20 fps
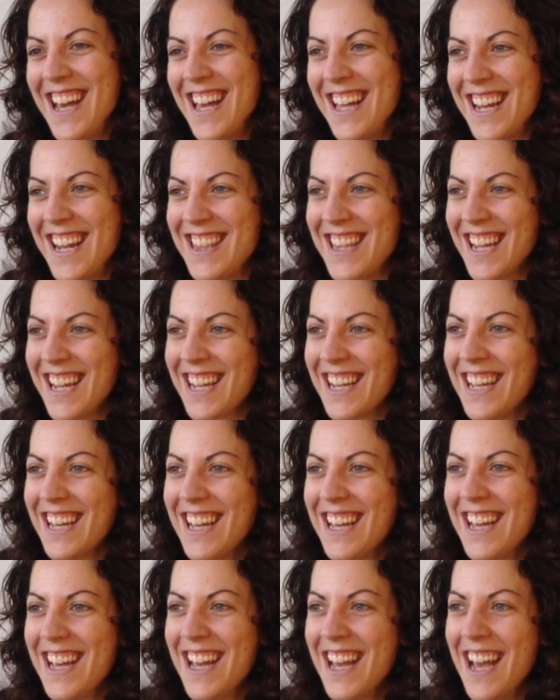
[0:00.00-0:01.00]
And I think
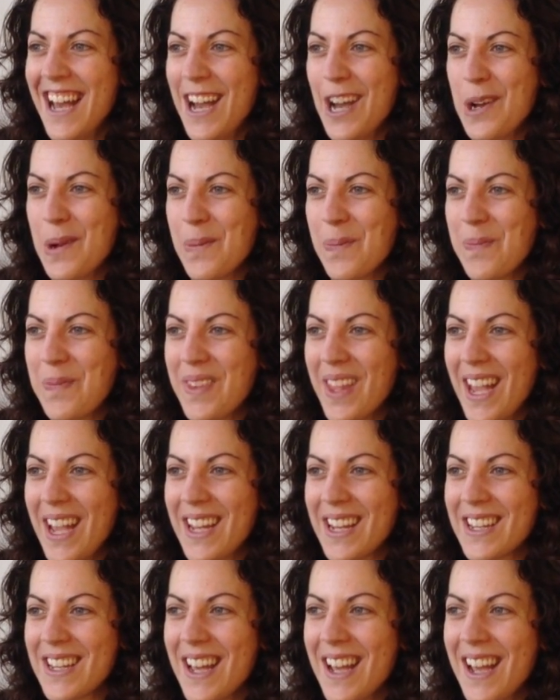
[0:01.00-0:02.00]
I